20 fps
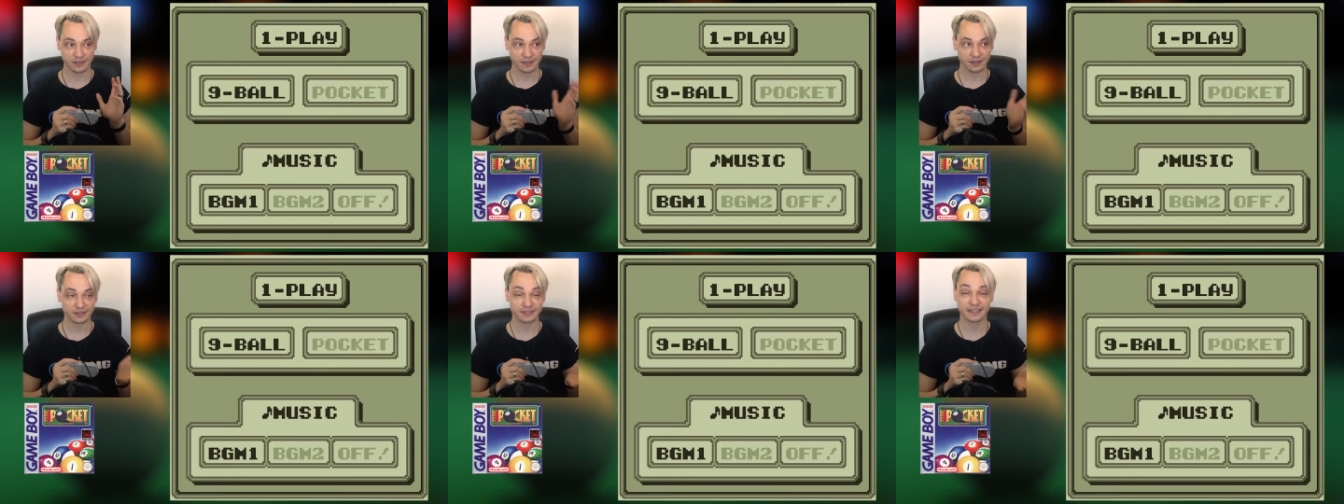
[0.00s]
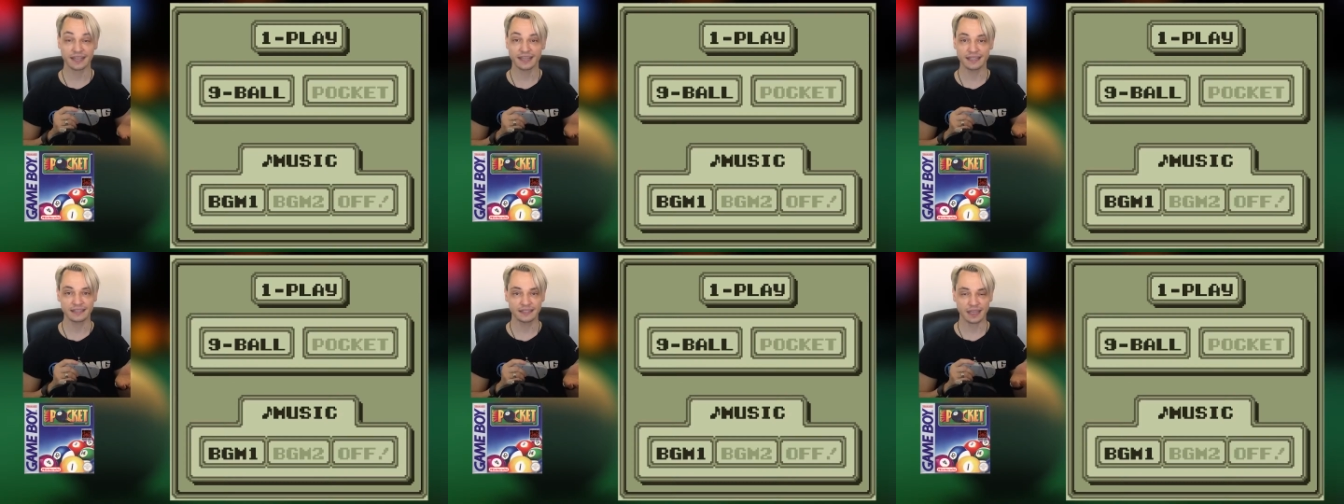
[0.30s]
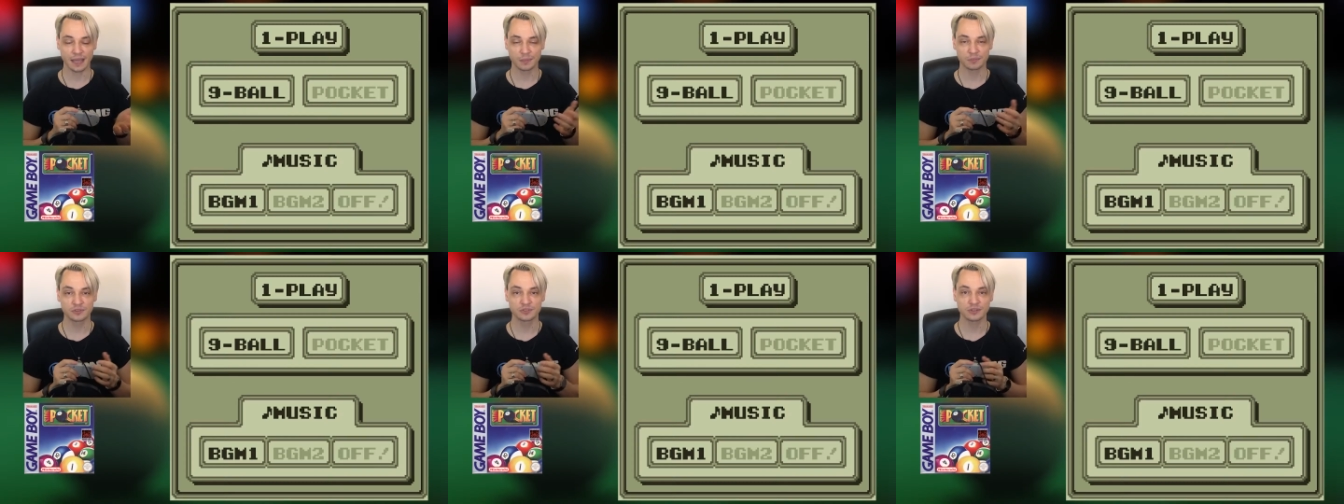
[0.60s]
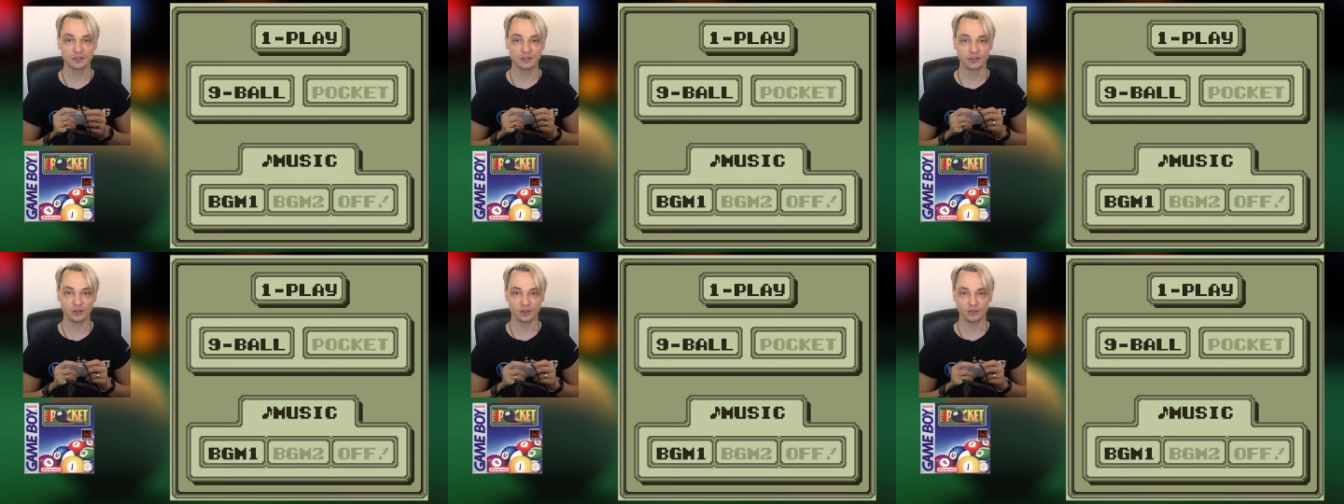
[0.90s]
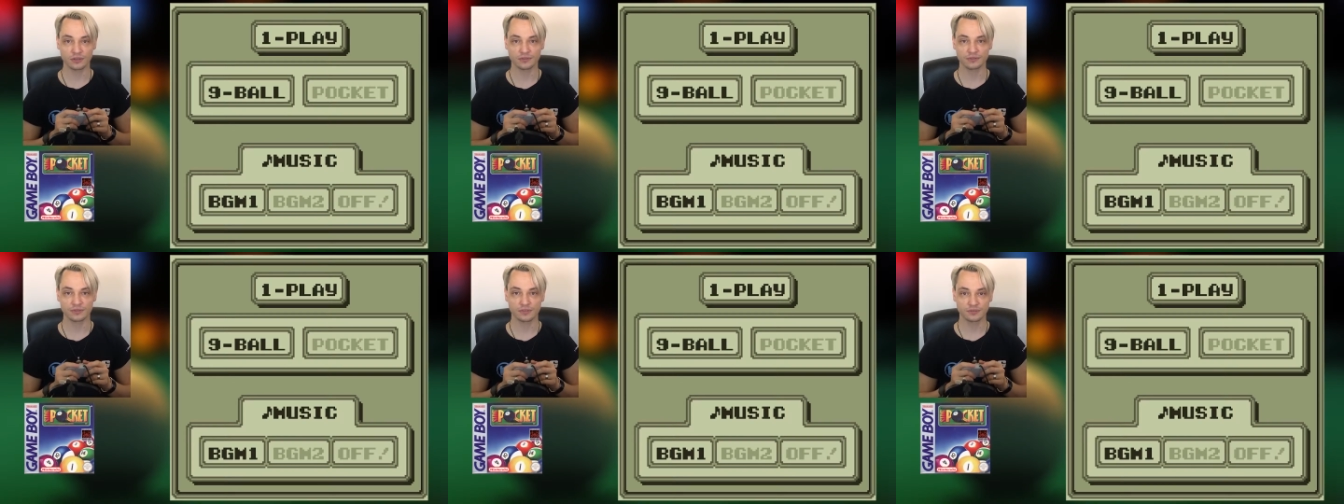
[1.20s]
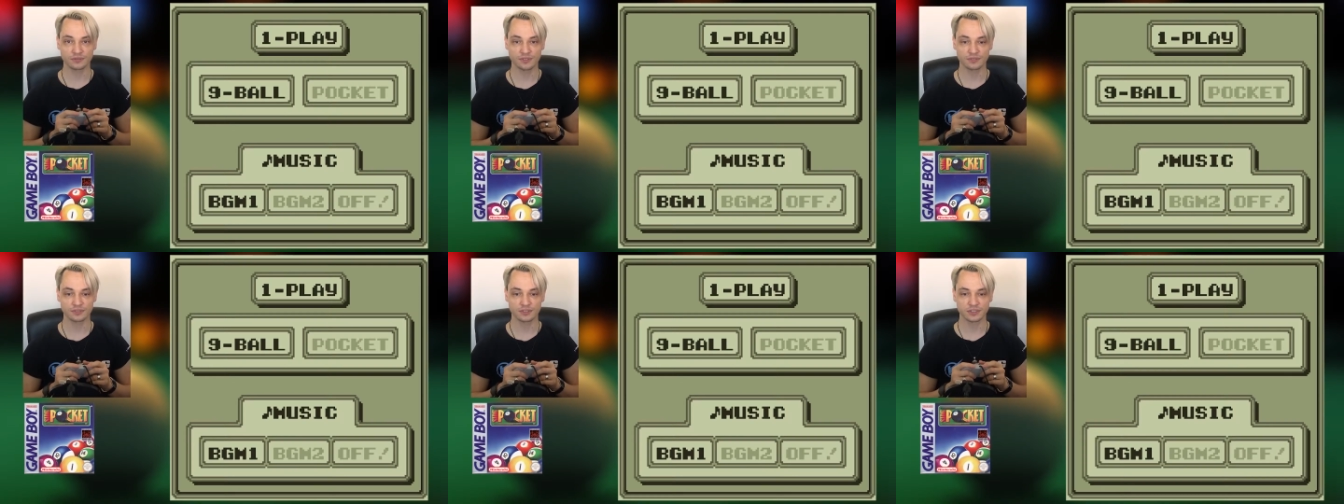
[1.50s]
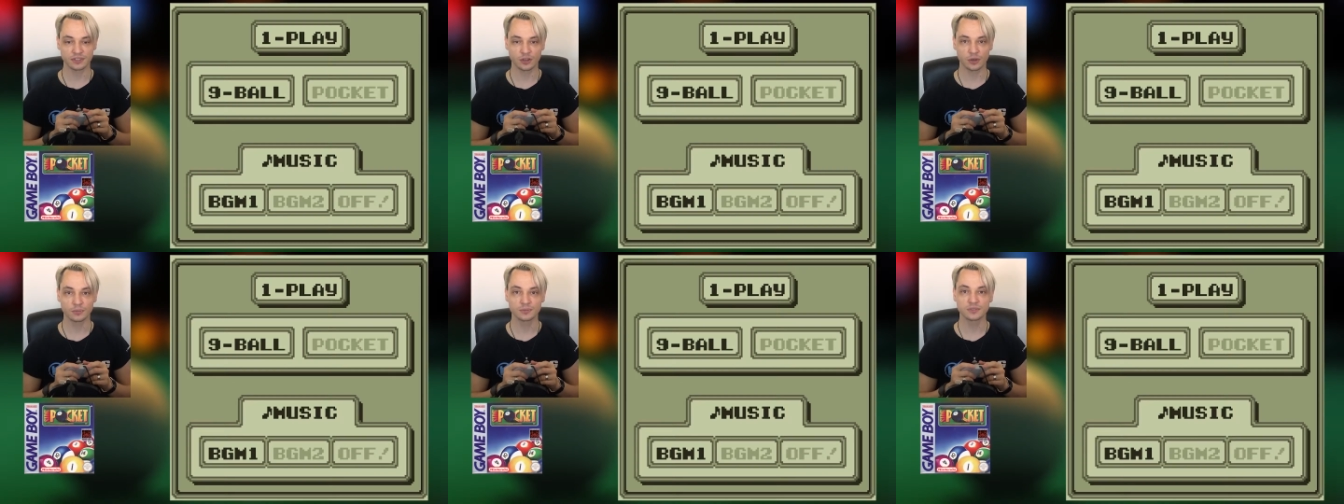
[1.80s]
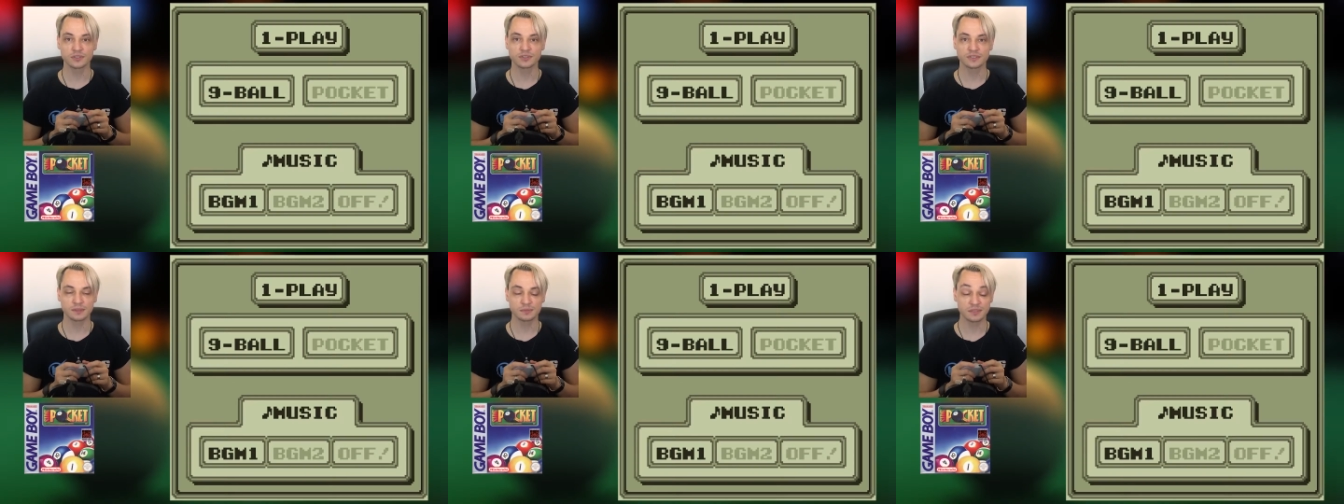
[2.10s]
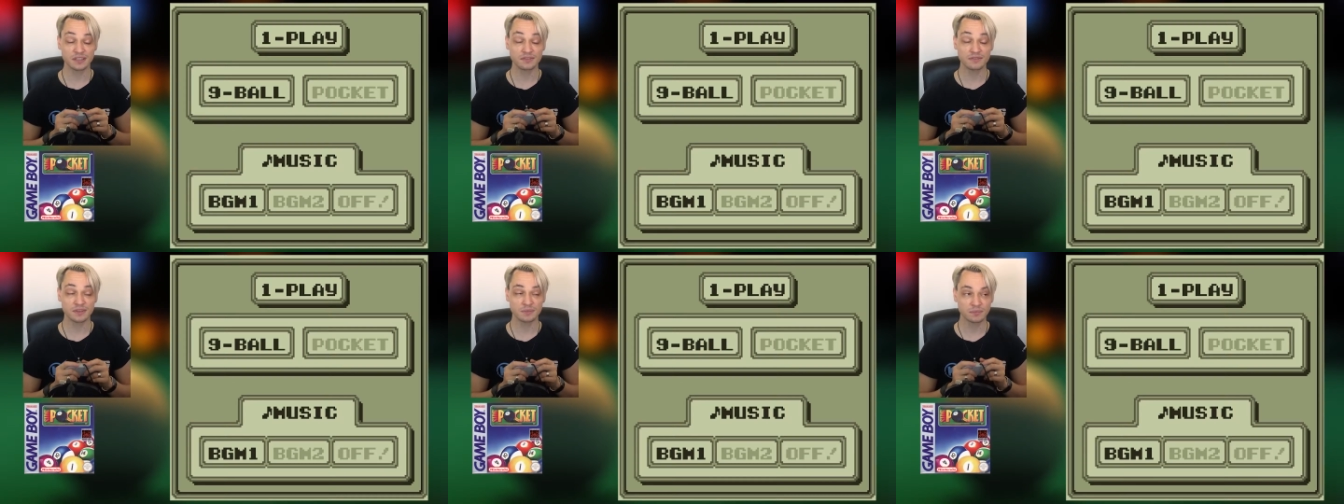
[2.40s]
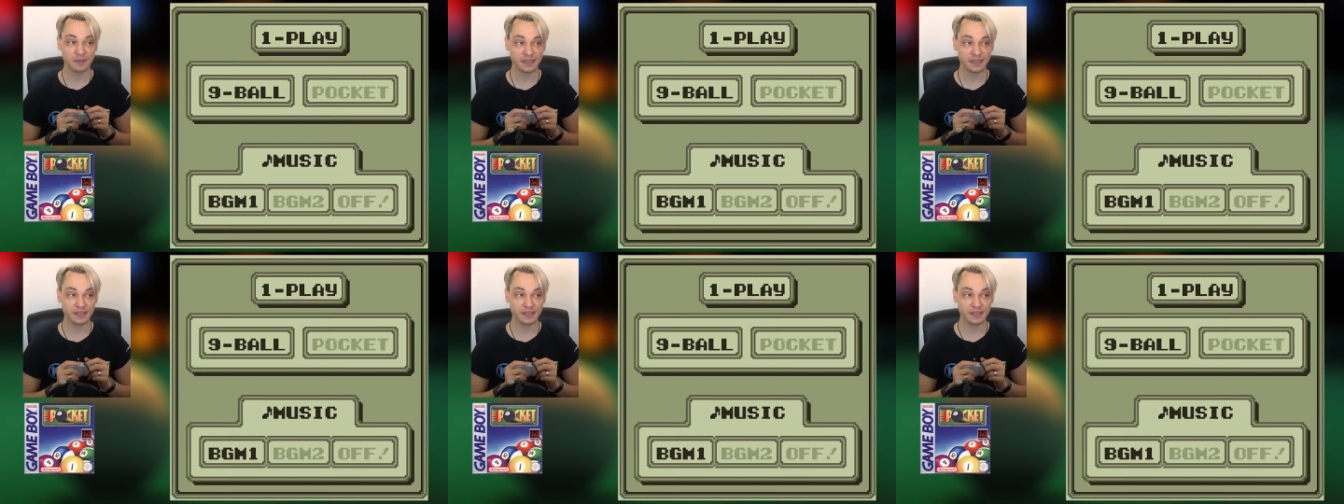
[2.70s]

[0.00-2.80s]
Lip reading: arcade games to a lot of different home systems, even